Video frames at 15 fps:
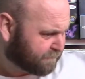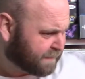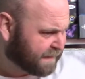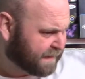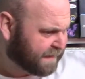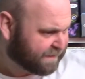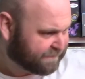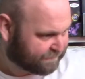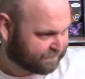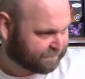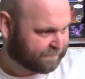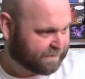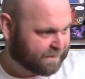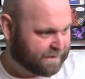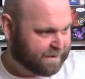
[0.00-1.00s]
It's
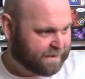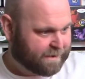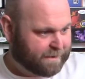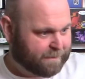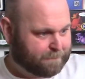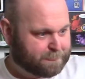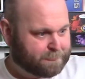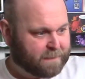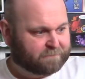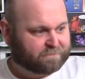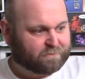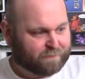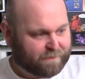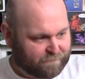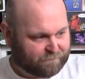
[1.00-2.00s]
the
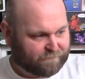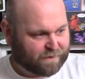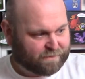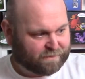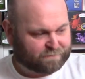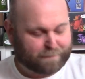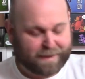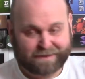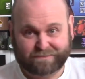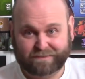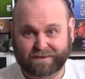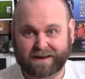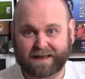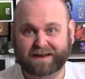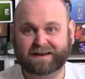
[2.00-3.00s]
Riverfolk
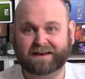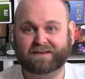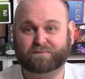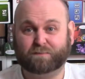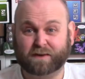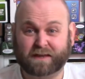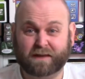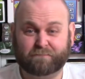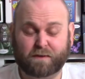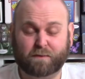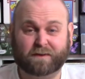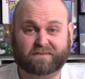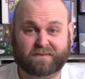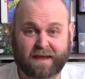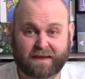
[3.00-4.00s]
expansion at least would give you a
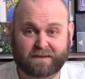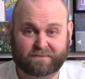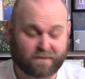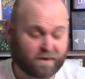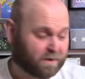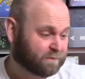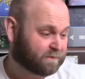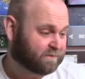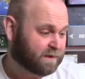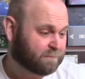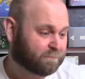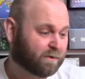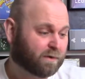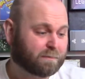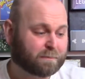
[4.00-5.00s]
taster. I would say
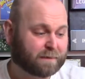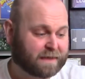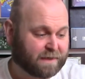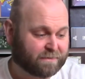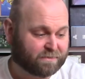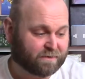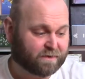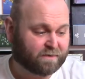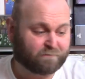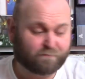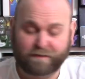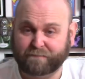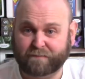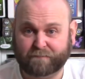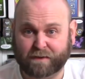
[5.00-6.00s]
probably get the
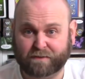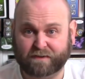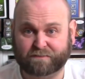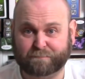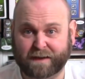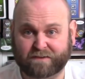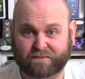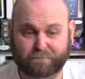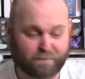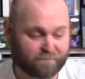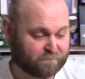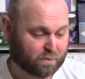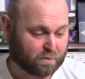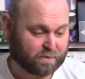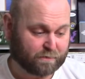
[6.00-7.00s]
Riverfolk expansion
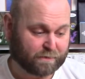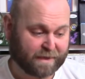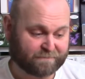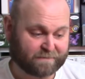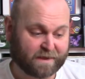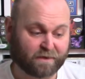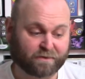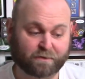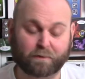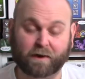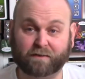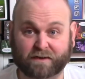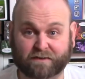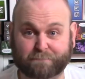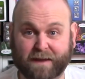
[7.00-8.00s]
before you get the Underworld
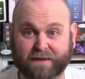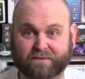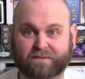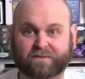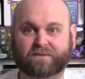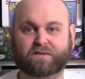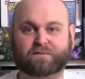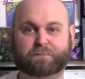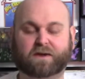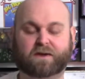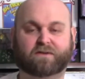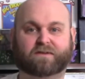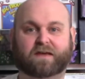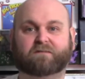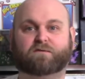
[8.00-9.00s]
expansion, just
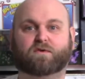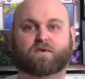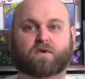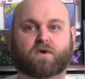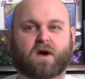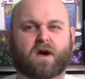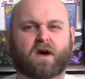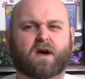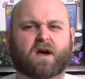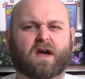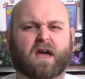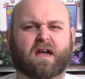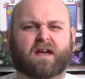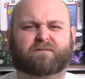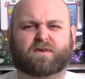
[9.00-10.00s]
because if
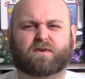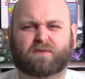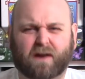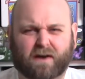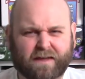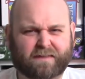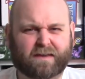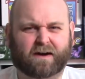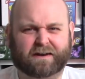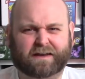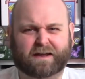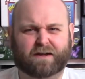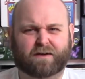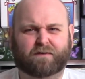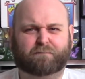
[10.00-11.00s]
you like the
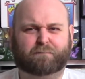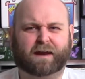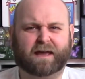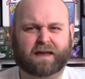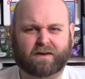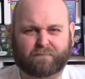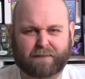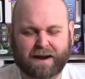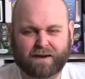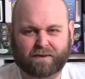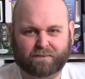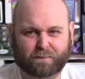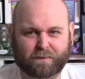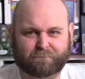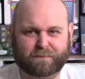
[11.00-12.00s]
idea of playing
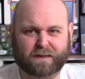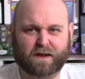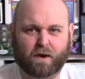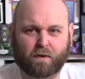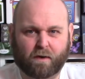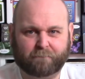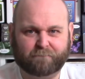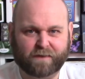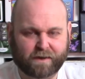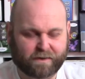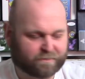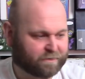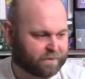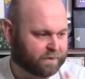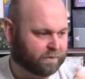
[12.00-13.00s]
around with the co-op
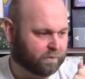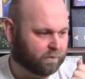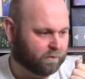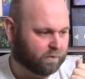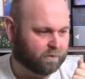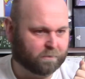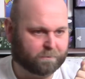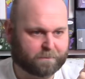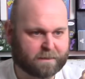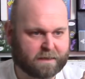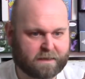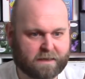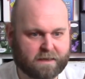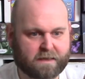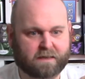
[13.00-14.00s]
version or
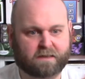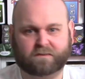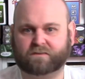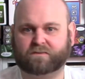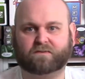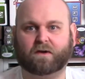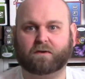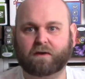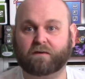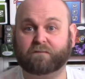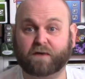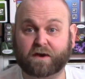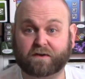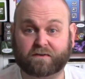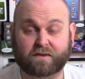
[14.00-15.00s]
the solo
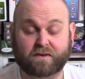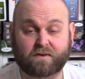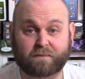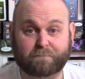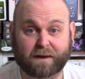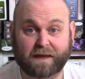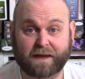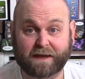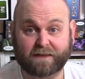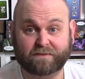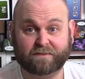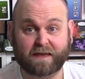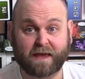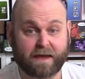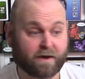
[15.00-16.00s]
version that you can play against
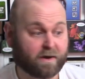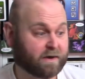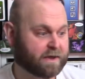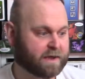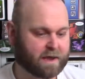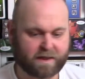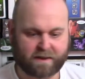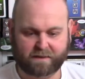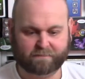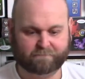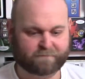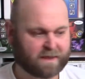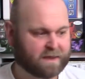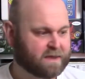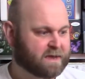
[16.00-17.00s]
the AI and
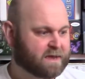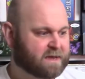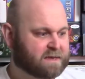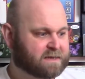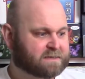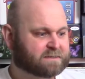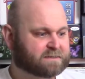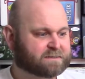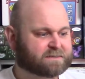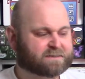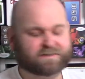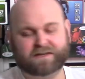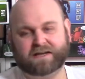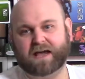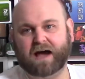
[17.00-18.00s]

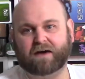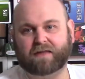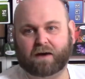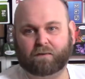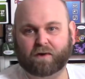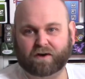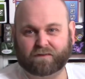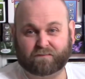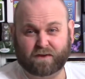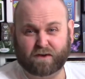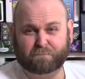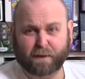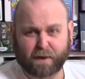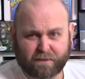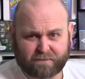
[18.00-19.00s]
see how that works for you.
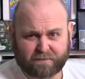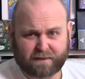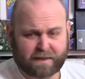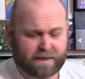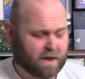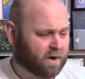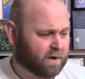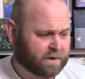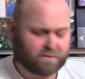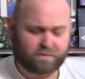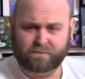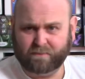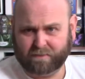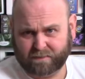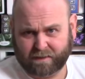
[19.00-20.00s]
Personally, I do
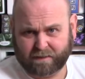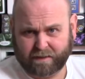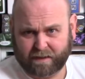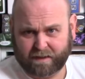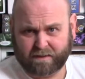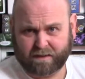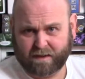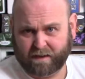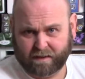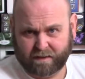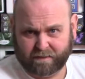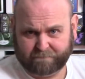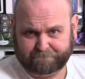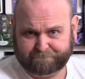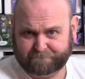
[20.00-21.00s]
not like
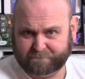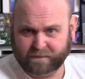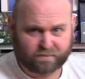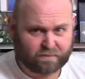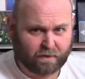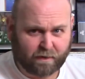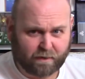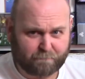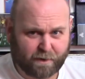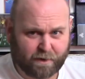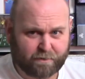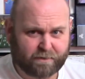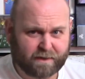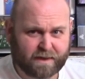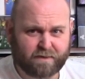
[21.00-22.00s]
the solo
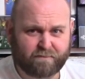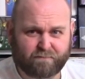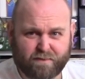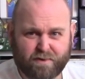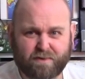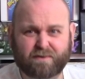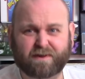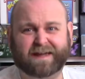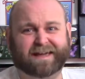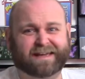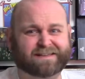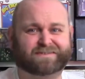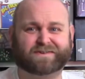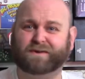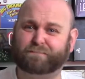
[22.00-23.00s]
mode in Root.
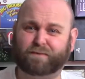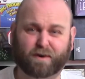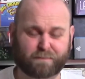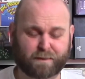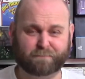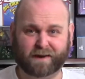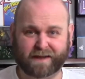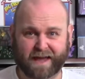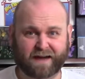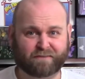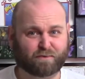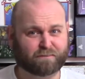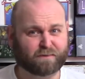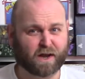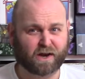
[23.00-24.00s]
It's a problem I have
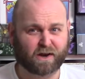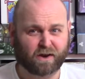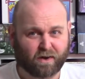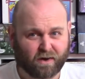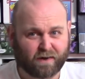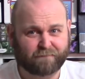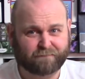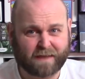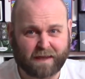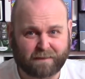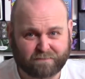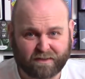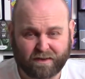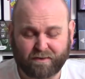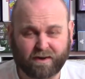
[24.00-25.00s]
with a lot of
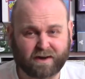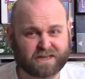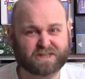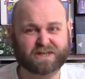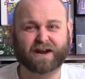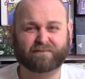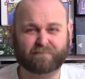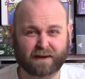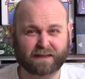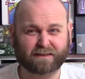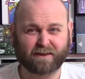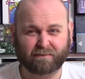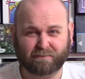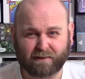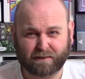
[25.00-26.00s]
games though. I generally
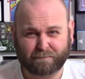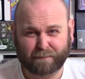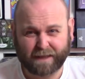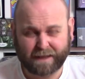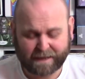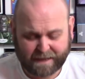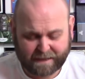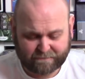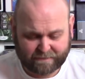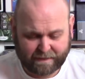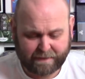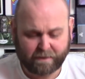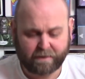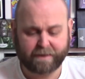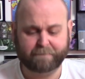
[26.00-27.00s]
don't like playing against
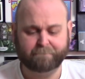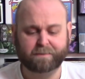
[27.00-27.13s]
AI.